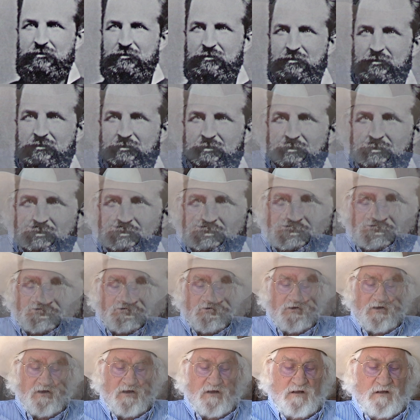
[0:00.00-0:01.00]
Platt,
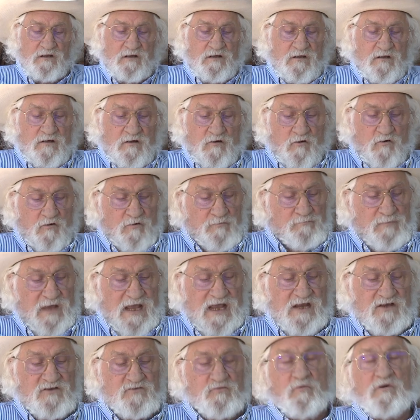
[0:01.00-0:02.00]
Missouri on
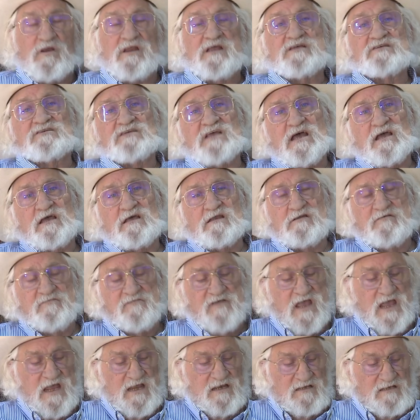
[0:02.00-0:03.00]
May 22nd of
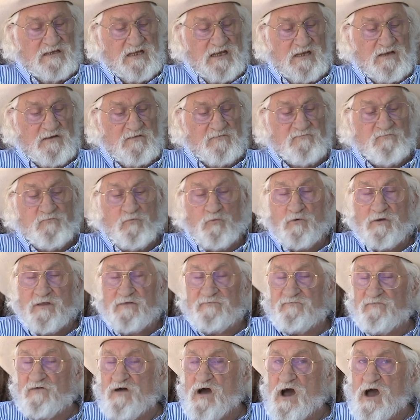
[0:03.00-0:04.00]

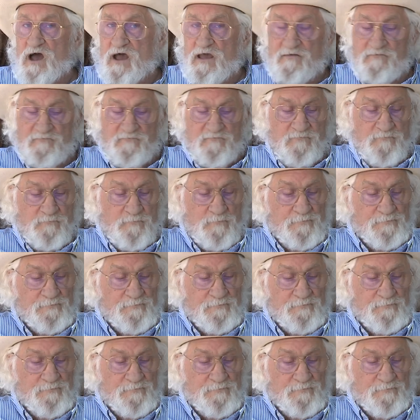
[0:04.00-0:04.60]
1845.